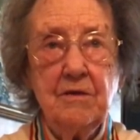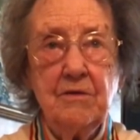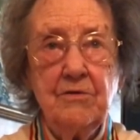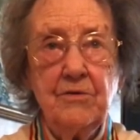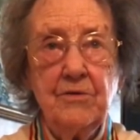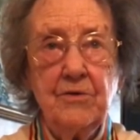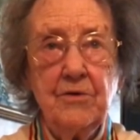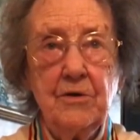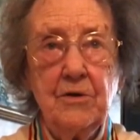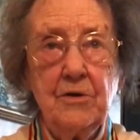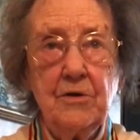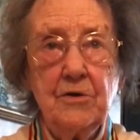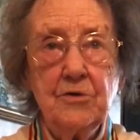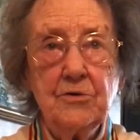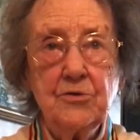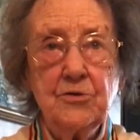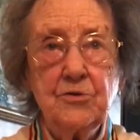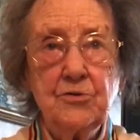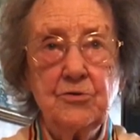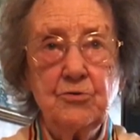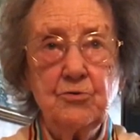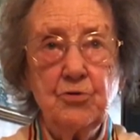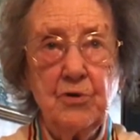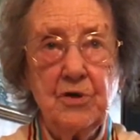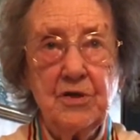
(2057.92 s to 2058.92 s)
the
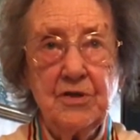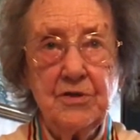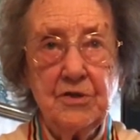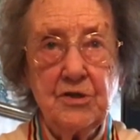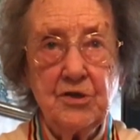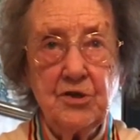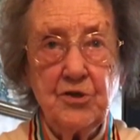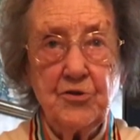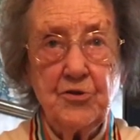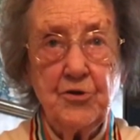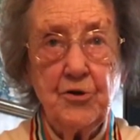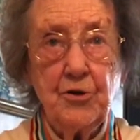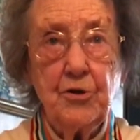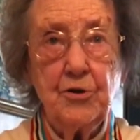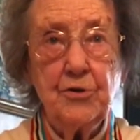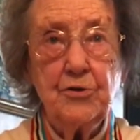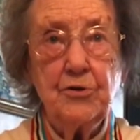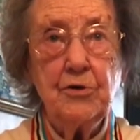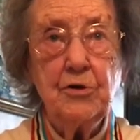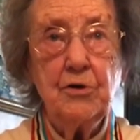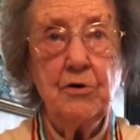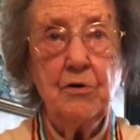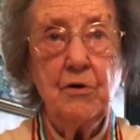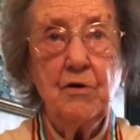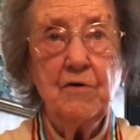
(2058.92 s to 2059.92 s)
23rd
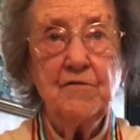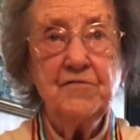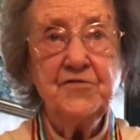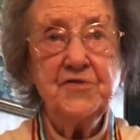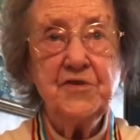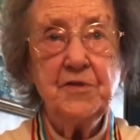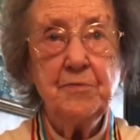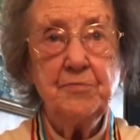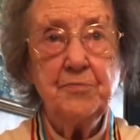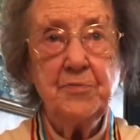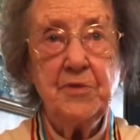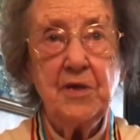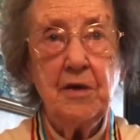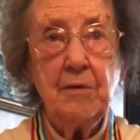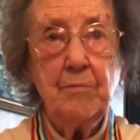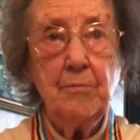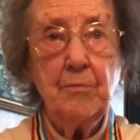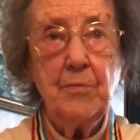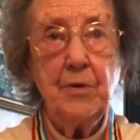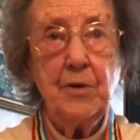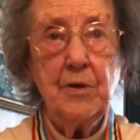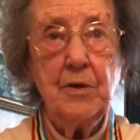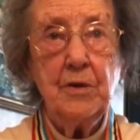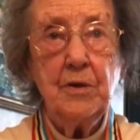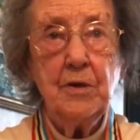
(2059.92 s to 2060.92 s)
of
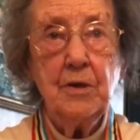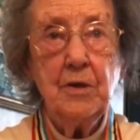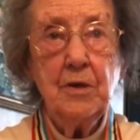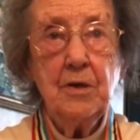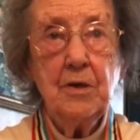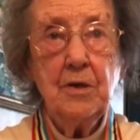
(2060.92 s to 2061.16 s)
September.